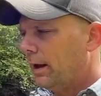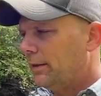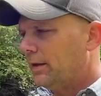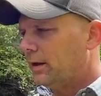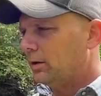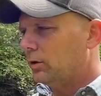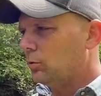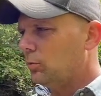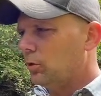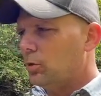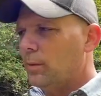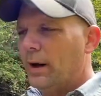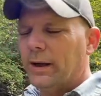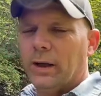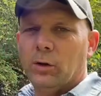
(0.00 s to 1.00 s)
think
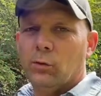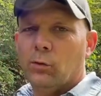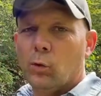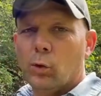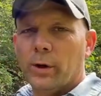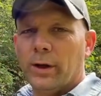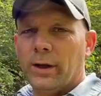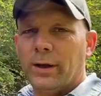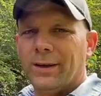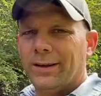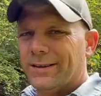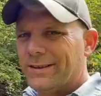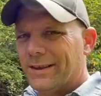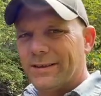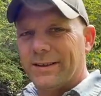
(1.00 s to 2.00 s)
you might get 40
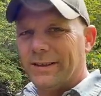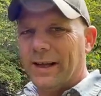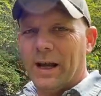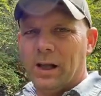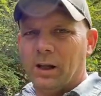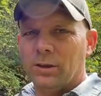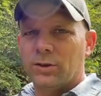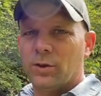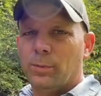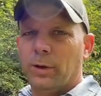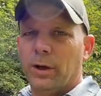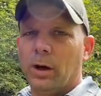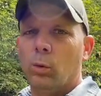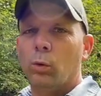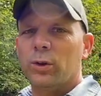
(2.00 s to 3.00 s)
to 60 gallons
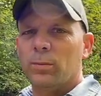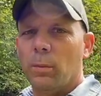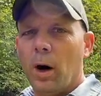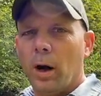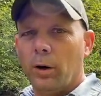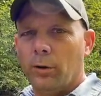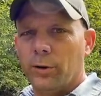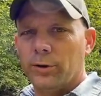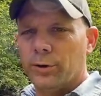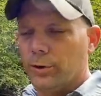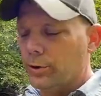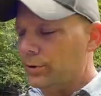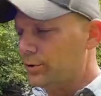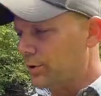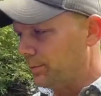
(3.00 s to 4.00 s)
depending on which model that you're
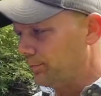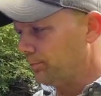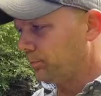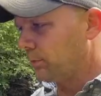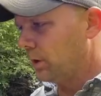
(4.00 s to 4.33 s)
using.